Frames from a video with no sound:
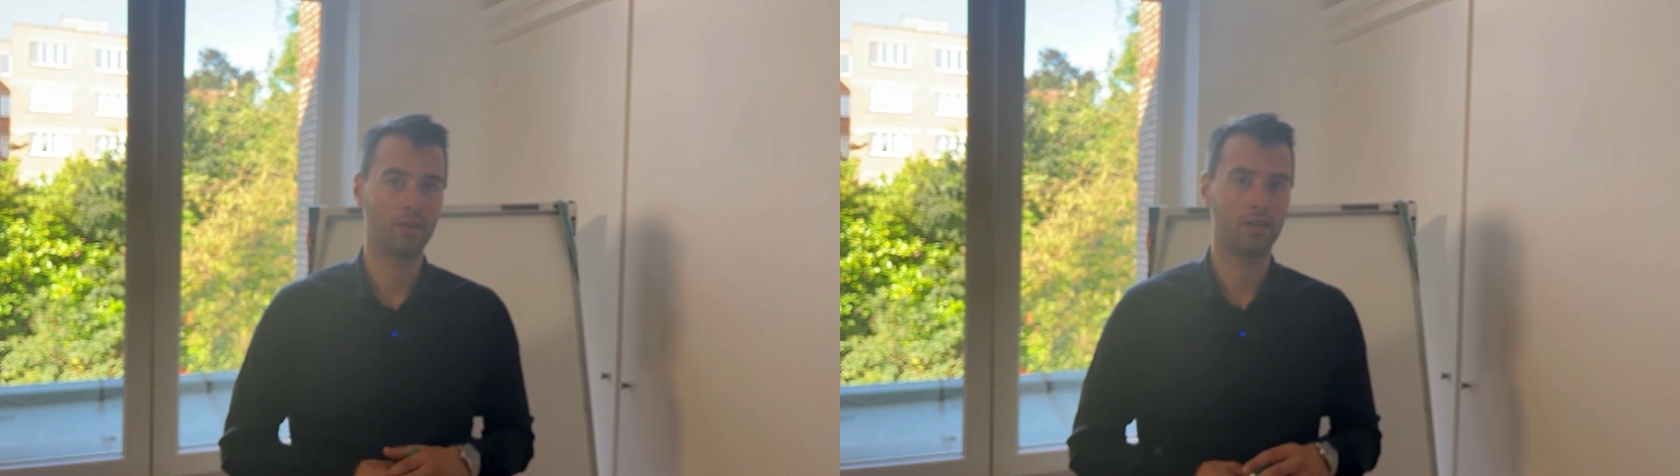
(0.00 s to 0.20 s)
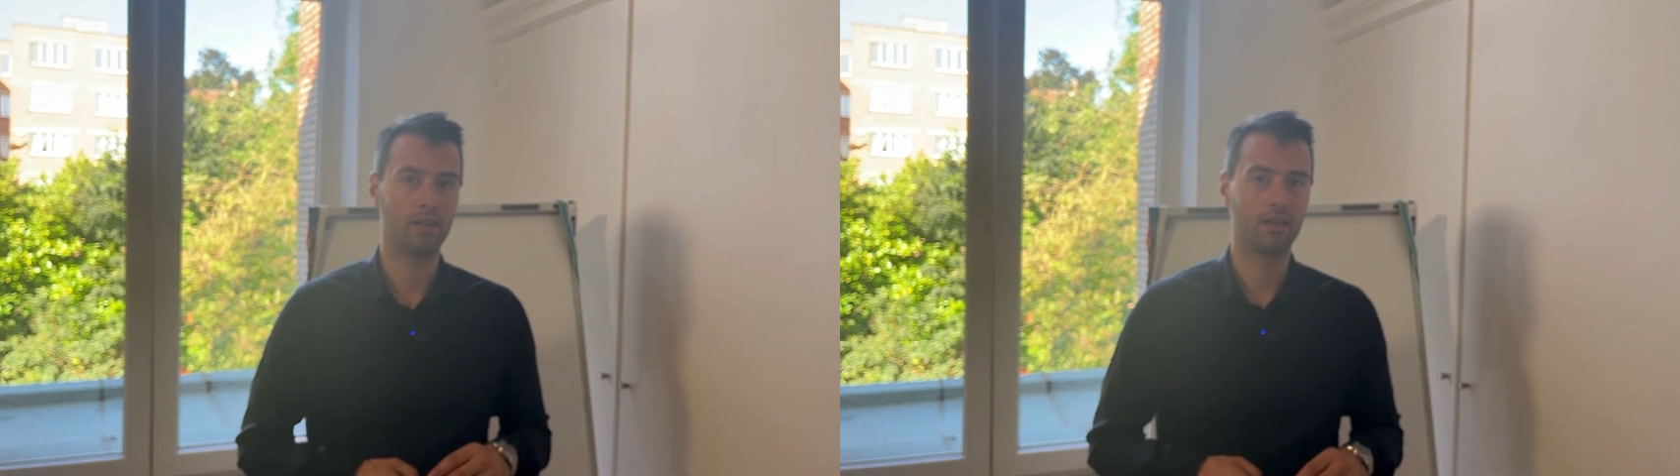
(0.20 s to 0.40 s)

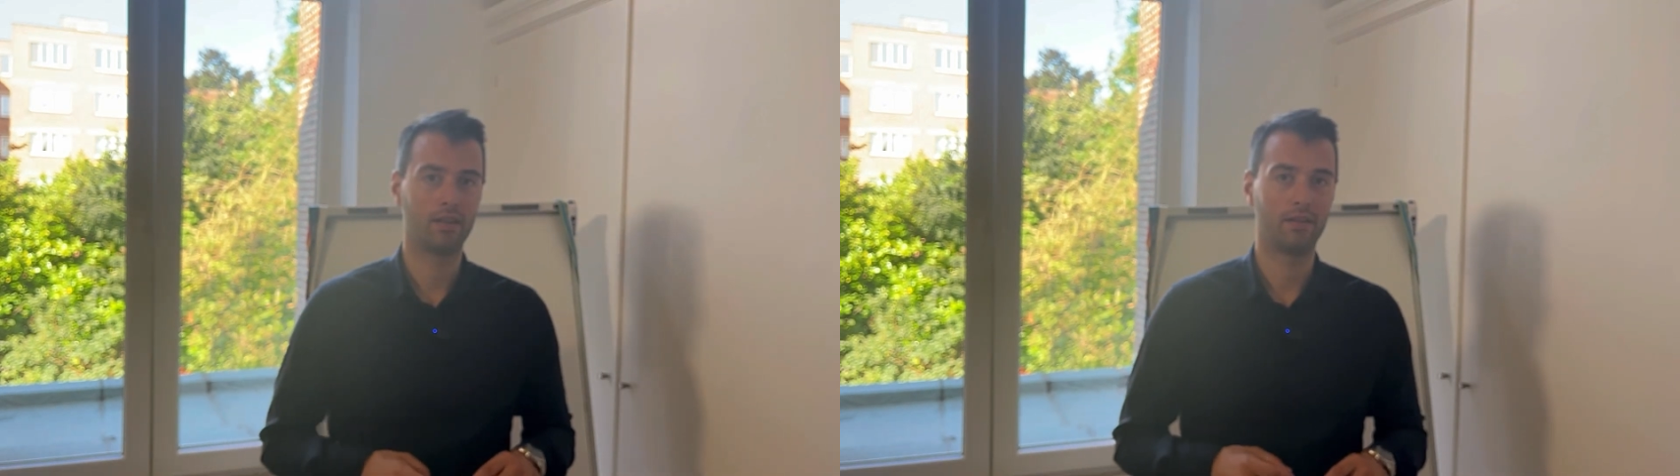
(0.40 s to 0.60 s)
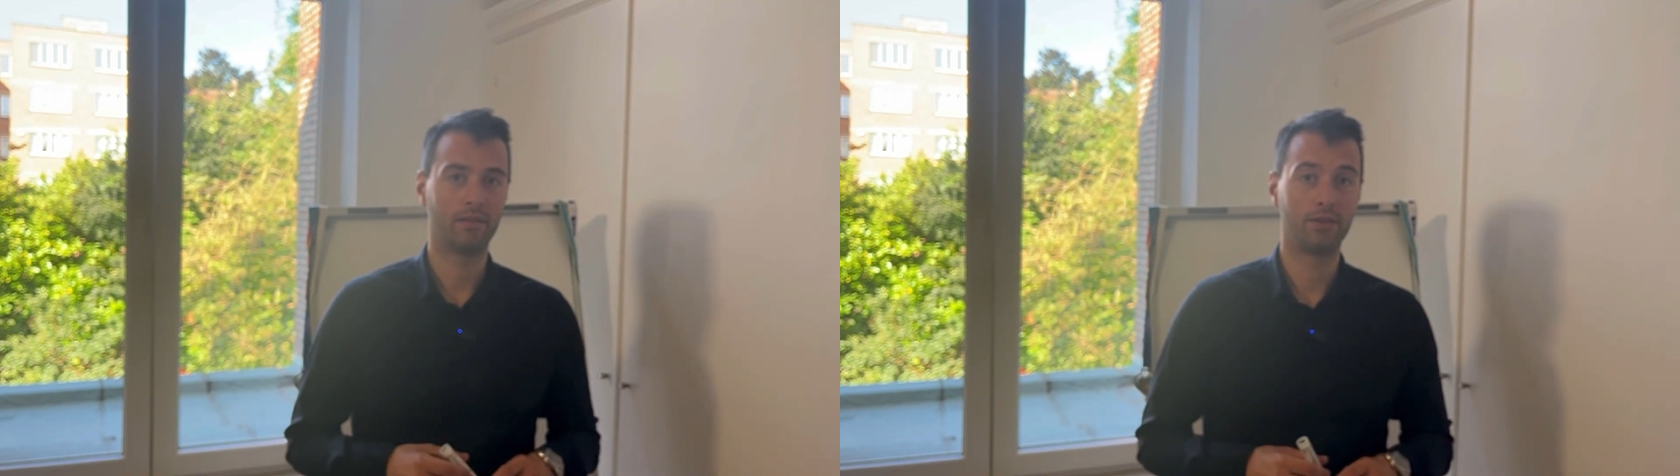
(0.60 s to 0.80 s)
on
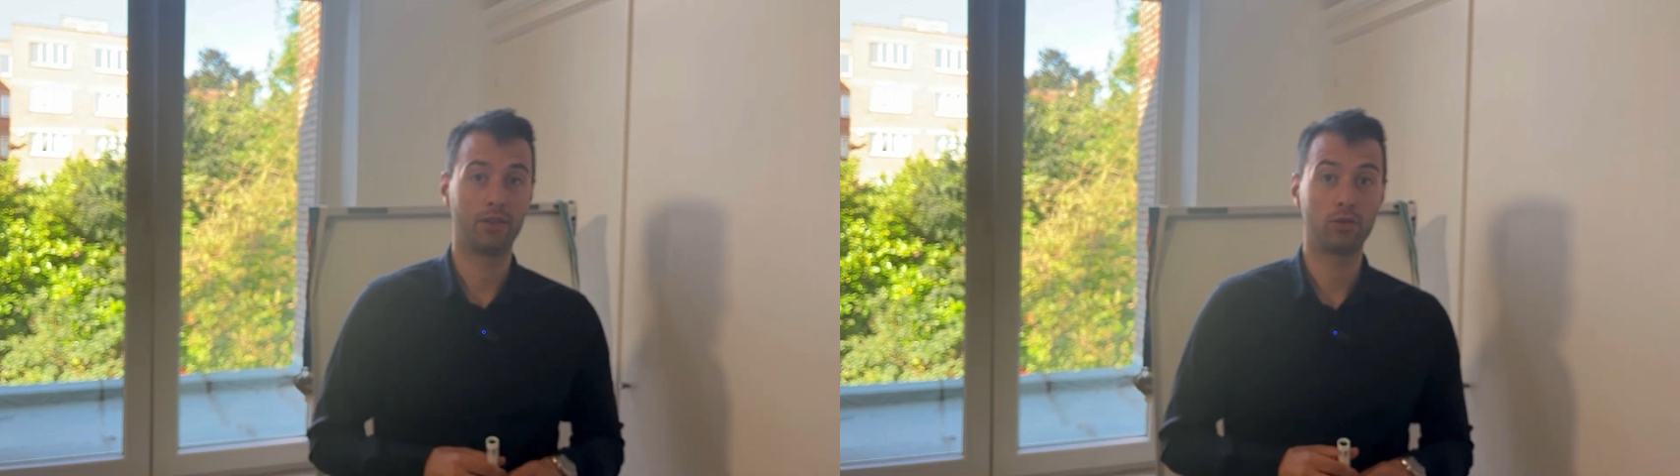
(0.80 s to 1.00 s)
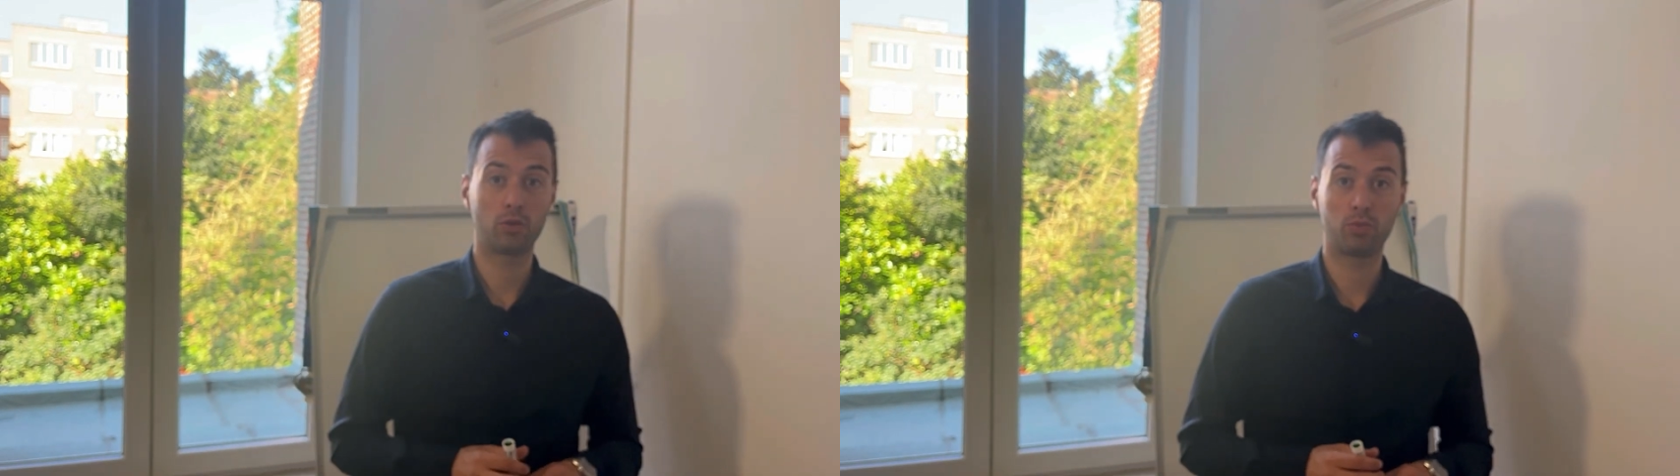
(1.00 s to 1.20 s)

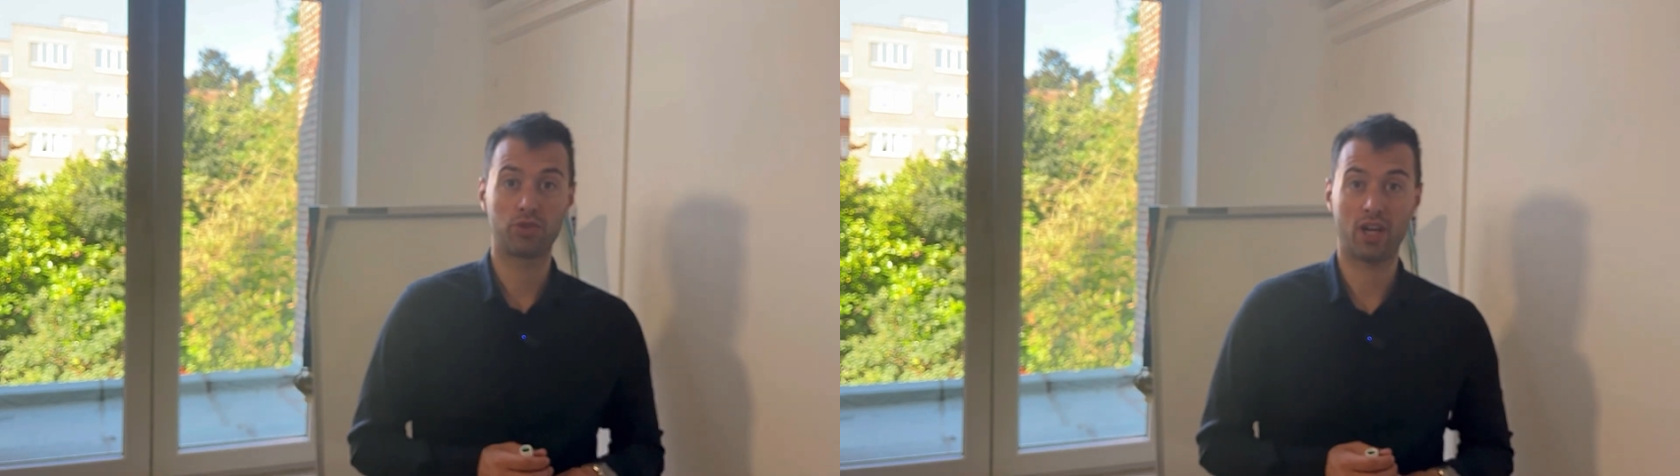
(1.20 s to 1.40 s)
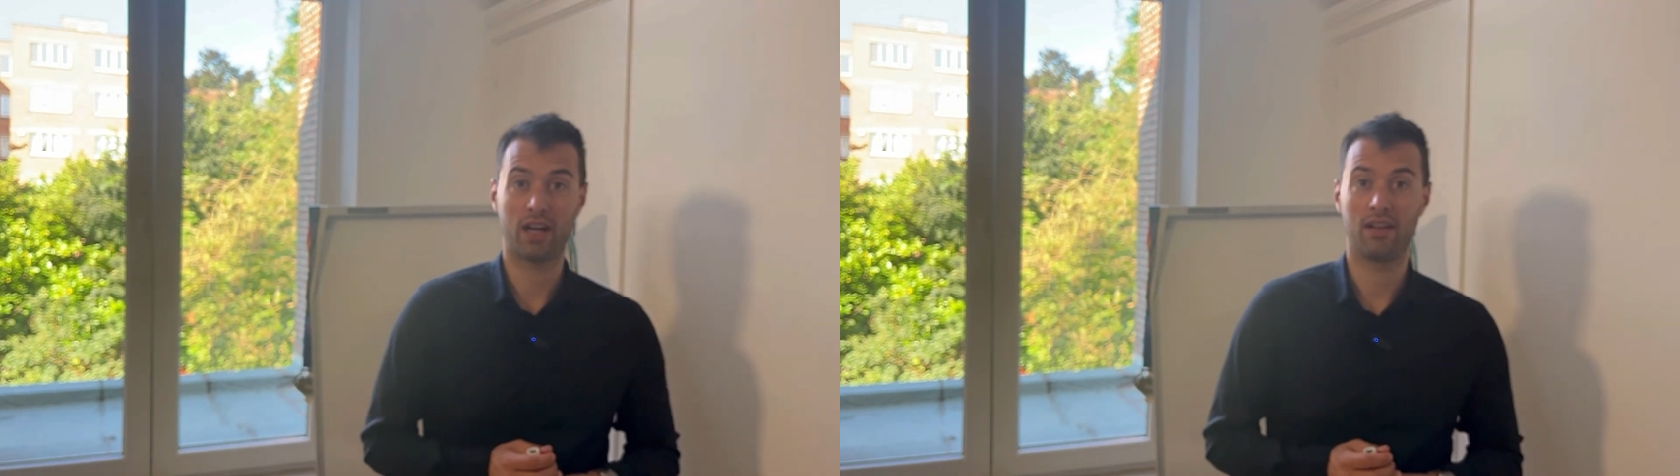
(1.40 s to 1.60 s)
the YouTube
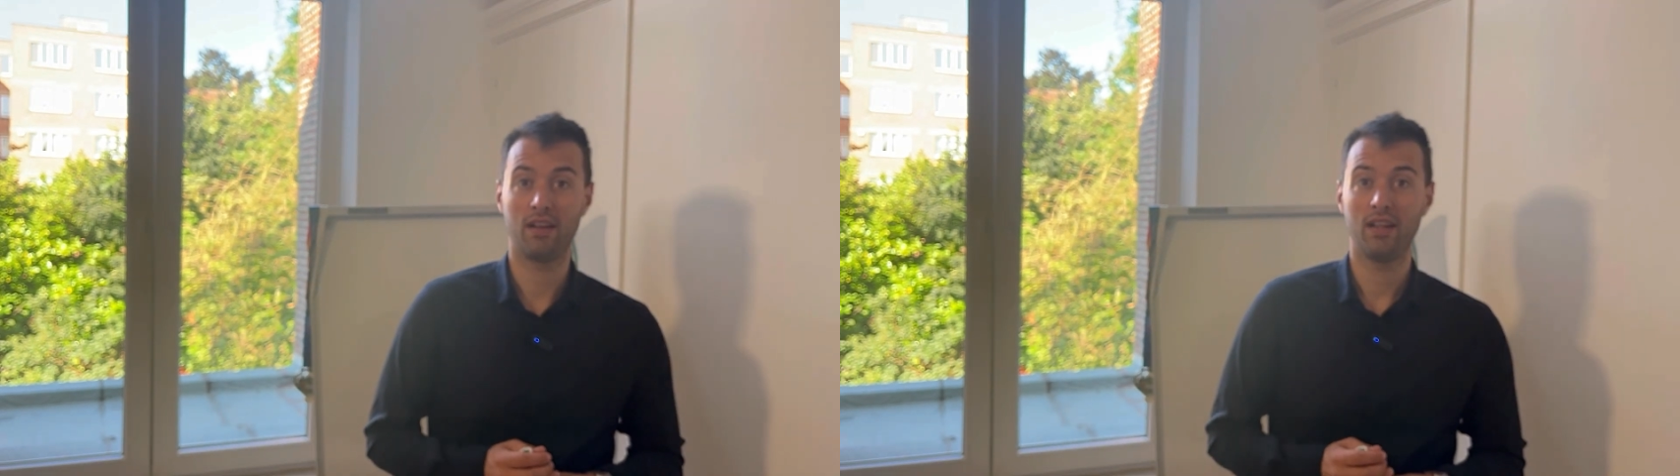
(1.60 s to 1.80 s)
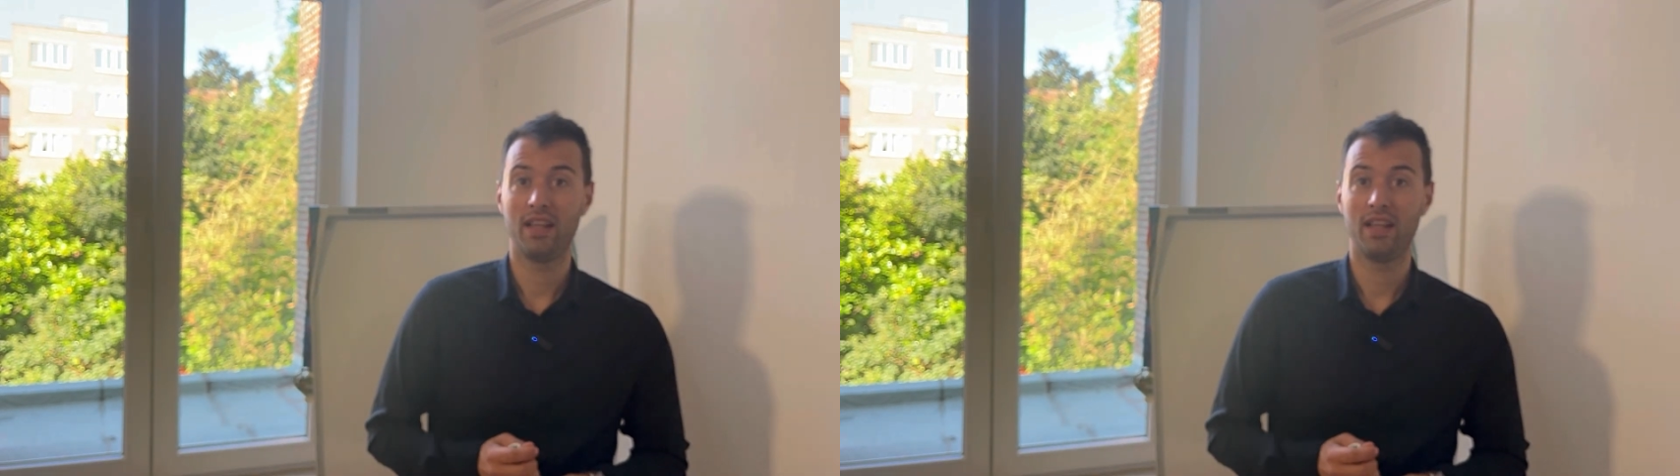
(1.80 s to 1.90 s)
channel,